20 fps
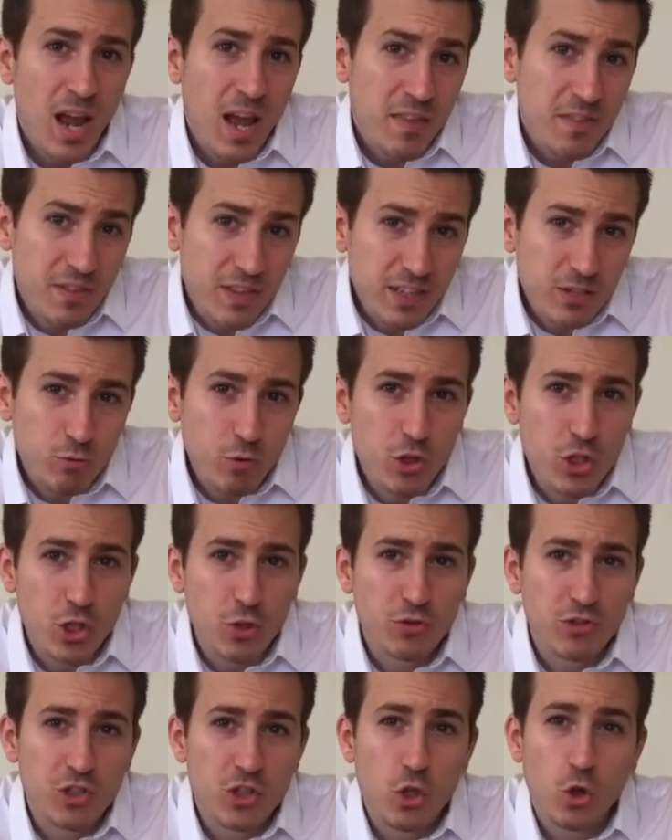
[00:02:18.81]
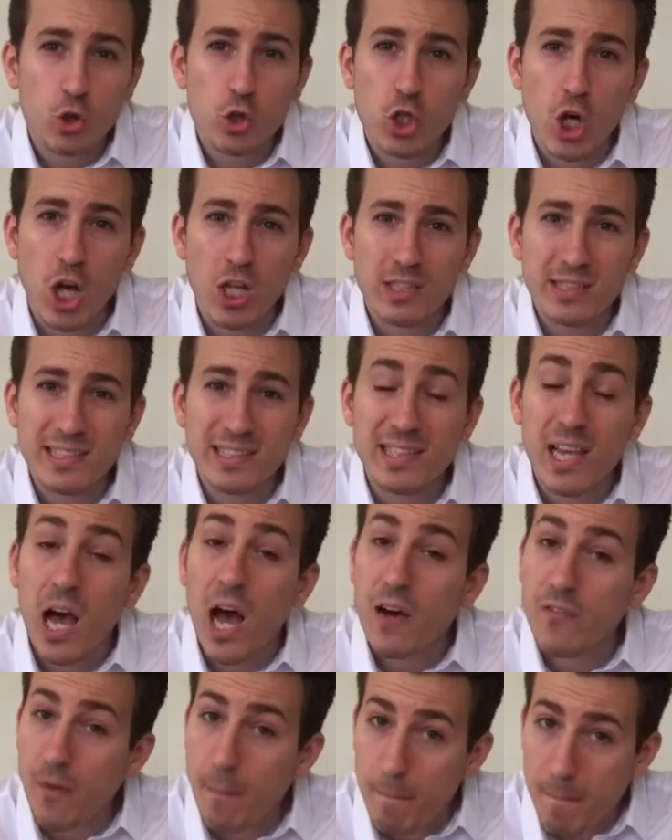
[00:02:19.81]
This reduces your chances
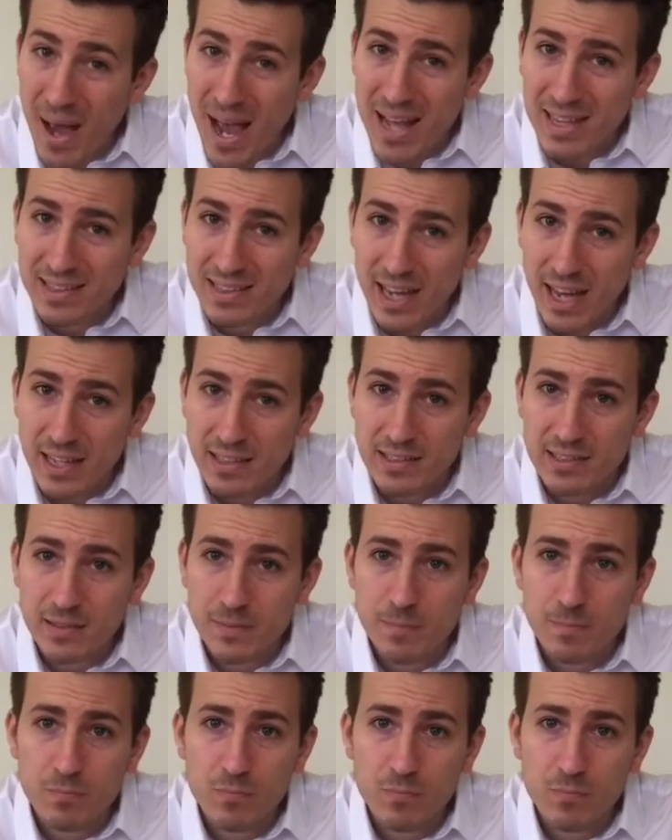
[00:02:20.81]
of a bad debt.